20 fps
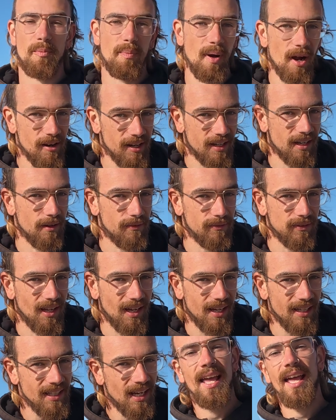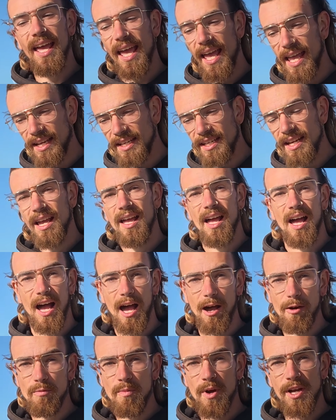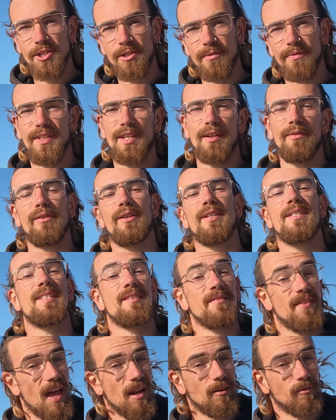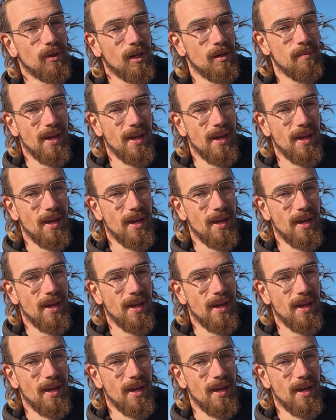your Parakite flight and how much of a difference that really